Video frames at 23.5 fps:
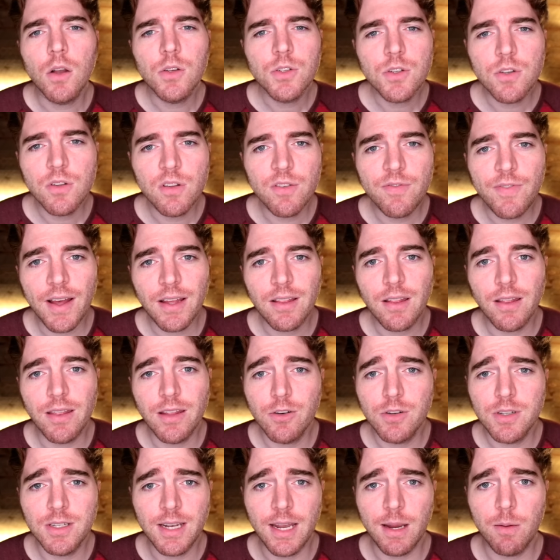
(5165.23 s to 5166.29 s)
Also, the fact that
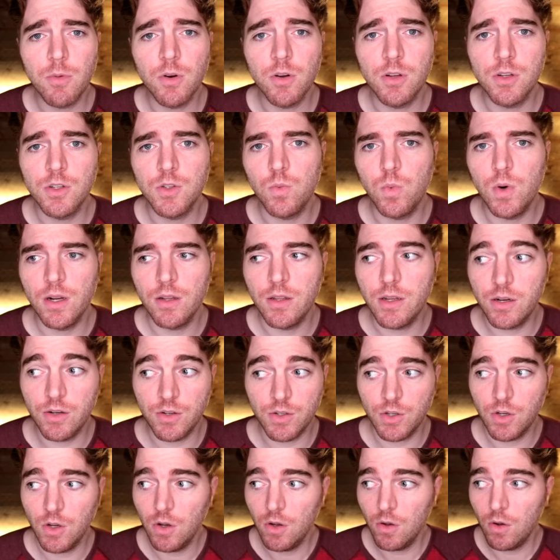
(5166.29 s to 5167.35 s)
there's neighborhoods where
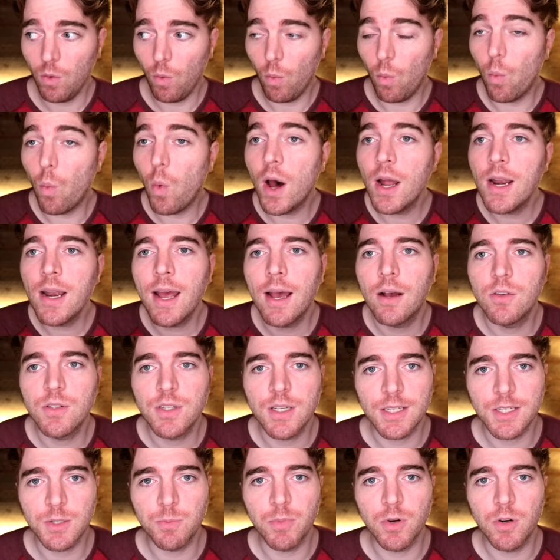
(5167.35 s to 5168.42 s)
there's one house
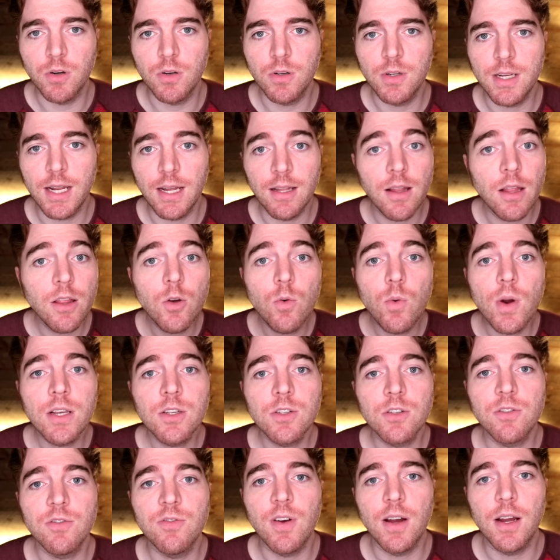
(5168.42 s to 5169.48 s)
that's burned and then the
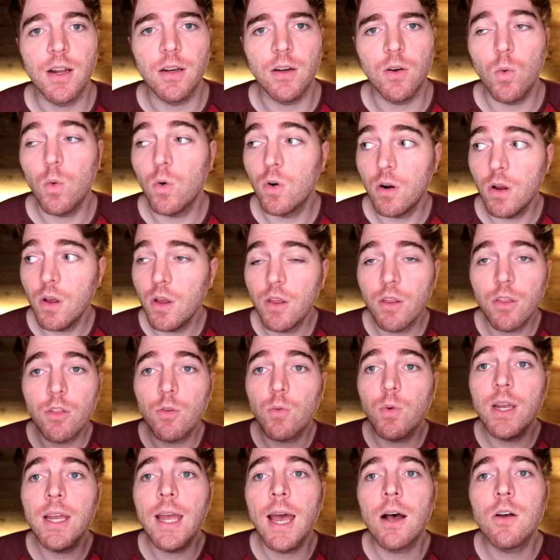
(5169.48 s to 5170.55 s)
rest are fine, or
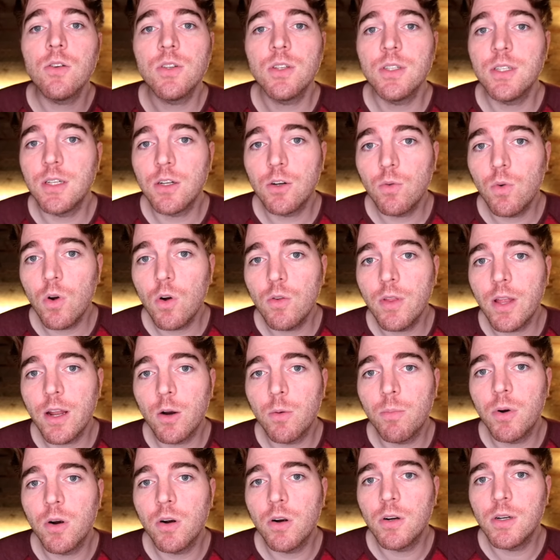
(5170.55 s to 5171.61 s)
three houses in a row that are
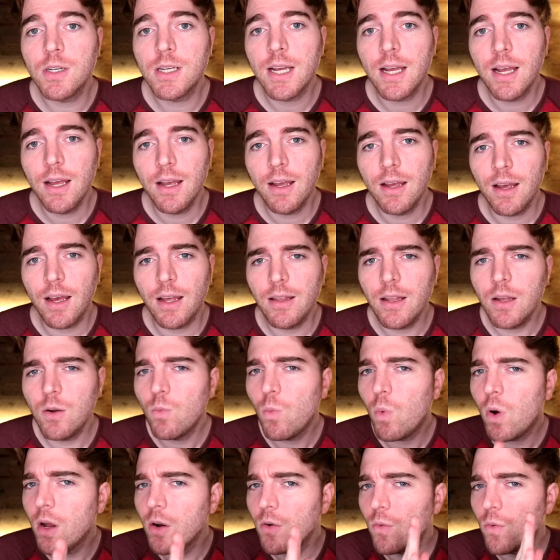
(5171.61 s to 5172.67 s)
burned and
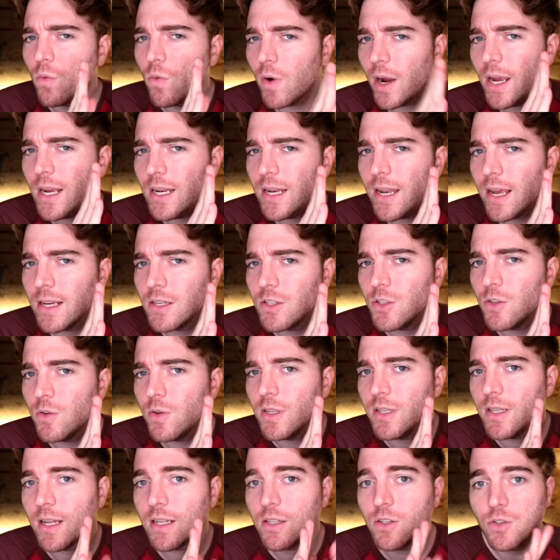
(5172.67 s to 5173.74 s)
then one right next to
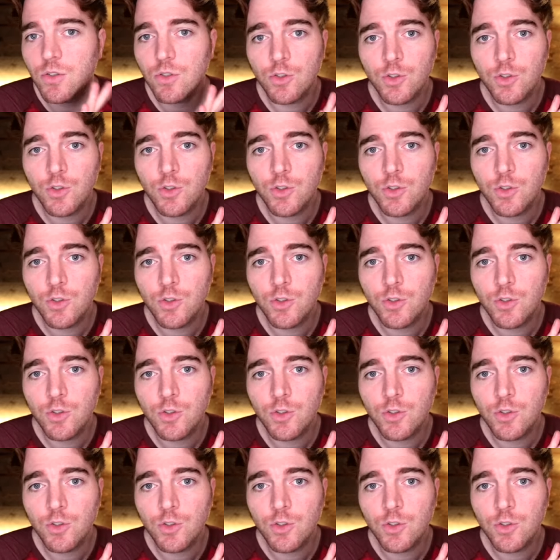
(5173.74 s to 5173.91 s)
it that's